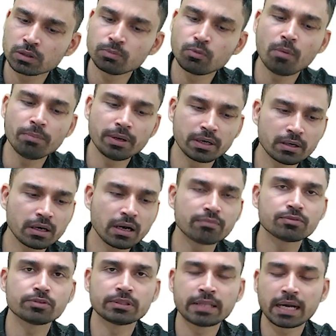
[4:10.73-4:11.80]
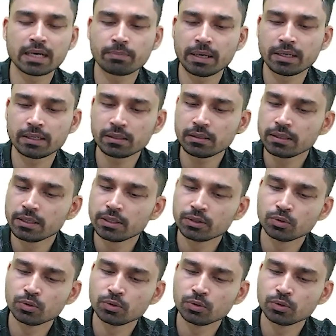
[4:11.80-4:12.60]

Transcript: or the bomber aircraft in that matter